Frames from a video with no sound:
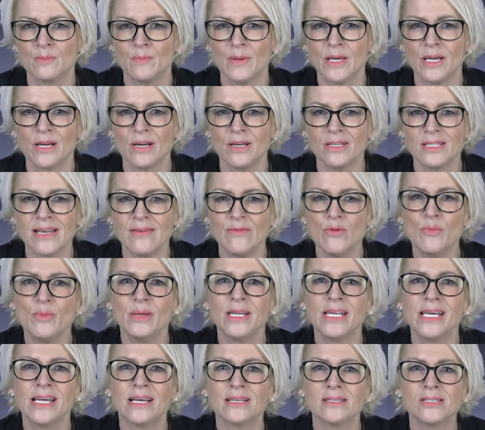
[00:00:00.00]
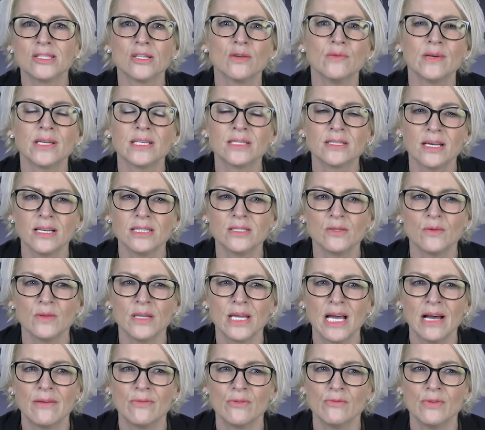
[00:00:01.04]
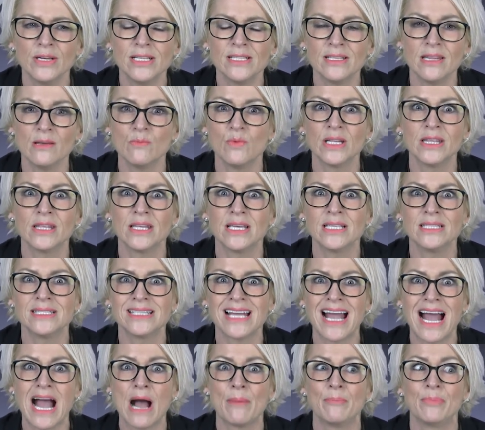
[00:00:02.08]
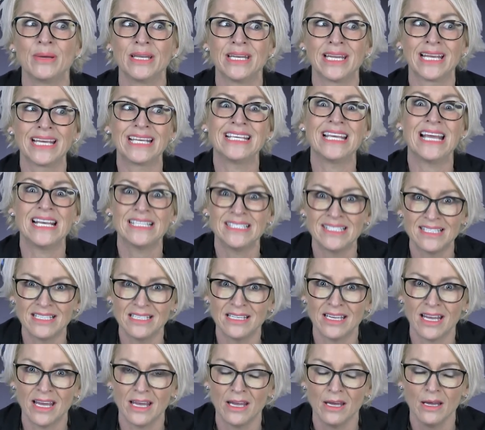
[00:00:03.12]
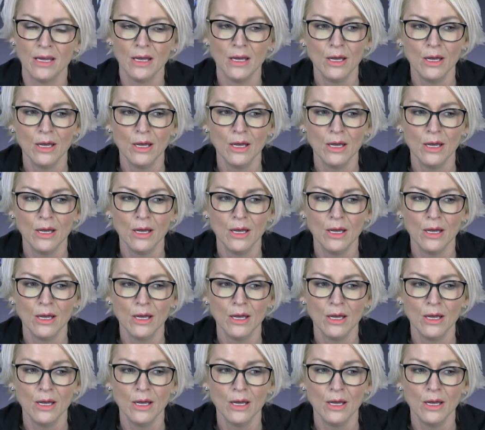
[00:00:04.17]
because everybody gets so excited and they have a reason, they want things to happen like yesterday.